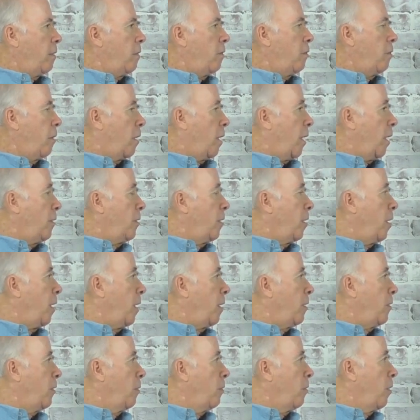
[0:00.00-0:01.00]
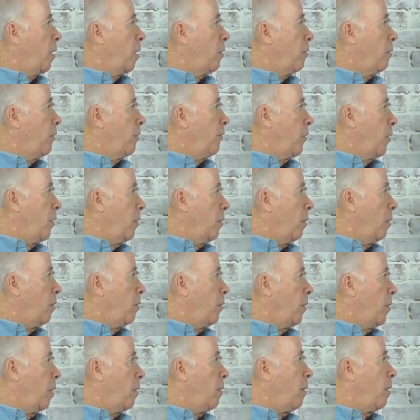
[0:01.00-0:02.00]
or I'd take the one off the
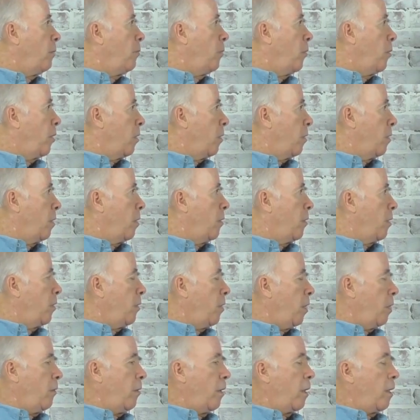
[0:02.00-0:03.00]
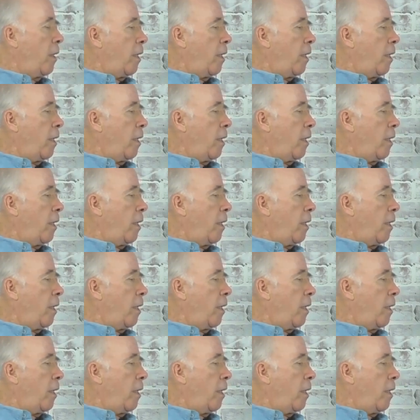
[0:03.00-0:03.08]
old and I'll put it on the new one.